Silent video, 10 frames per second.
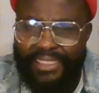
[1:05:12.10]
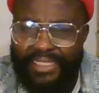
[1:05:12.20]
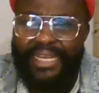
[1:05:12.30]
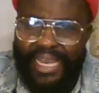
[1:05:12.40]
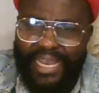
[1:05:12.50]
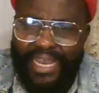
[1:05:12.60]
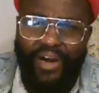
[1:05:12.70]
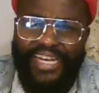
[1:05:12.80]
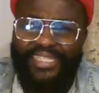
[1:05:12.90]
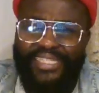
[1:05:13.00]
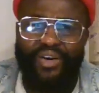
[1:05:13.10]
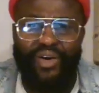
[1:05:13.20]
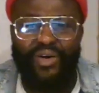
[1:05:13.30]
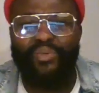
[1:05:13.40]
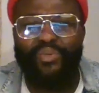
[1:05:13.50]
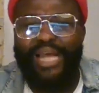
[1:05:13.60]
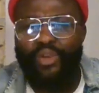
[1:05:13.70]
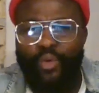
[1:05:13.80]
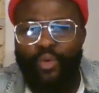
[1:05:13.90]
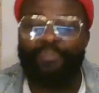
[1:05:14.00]
a credit, or we are
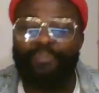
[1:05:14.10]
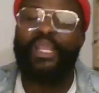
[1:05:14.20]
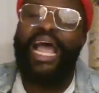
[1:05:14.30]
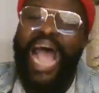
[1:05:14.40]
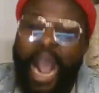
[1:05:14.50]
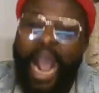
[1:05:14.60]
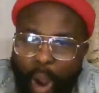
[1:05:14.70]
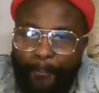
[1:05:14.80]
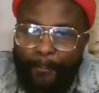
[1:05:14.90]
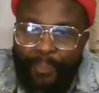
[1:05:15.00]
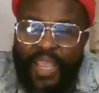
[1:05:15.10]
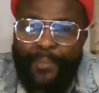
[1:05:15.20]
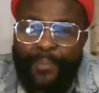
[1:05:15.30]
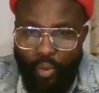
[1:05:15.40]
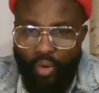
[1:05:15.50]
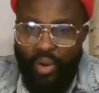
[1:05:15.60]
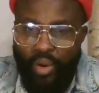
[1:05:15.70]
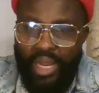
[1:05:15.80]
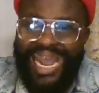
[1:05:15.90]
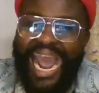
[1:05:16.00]
doing well. Our people
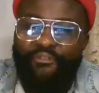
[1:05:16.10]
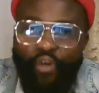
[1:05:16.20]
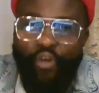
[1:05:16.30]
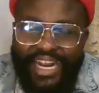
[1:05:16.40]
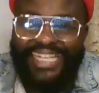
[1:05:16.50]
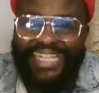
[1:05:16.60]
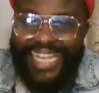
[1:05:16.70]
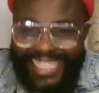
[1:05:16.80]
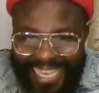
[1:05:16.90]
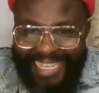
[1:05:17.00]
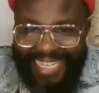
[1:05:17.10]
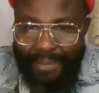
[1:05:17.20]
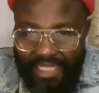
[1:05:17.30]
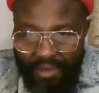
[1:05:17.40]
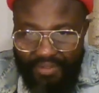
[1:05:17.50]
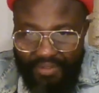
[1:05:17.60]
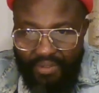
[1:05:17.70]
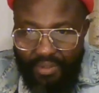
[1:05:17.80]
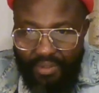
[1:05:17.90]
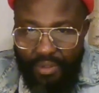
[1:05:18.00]
have already dedicated themselves
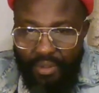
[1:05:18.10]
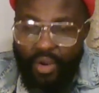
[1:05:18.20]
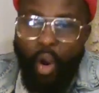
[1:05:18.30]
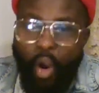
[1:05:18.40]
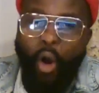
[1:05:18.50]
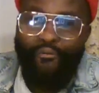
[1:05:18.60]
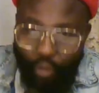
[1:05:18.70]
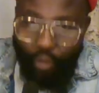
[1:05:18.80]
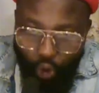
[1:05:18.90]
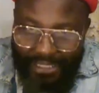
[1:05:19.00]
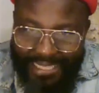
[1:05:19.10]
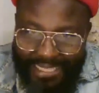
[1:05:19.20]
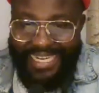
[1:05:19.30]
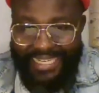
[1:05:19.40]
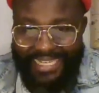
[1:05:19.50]
on volunteer